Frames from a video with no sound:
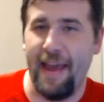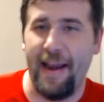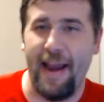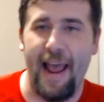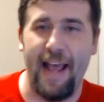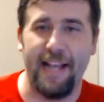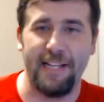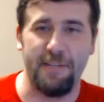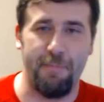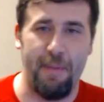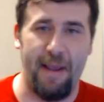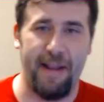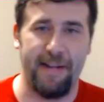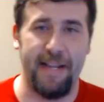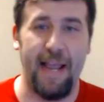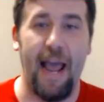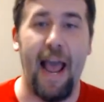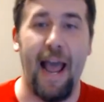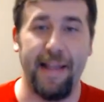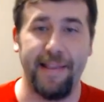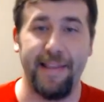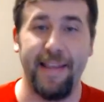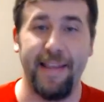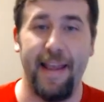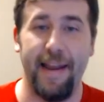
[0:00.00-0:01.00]
aspect
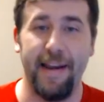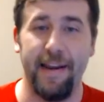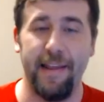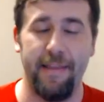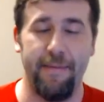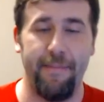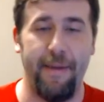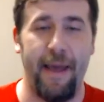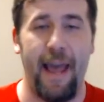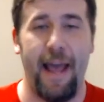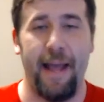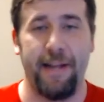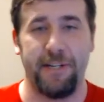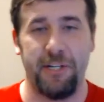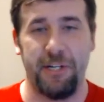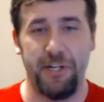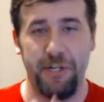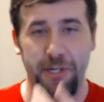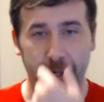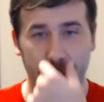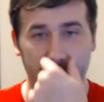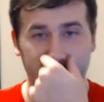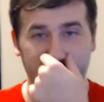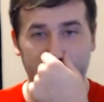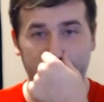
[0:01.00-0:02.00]
at the end of the
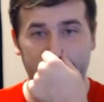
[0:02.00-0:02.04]
match,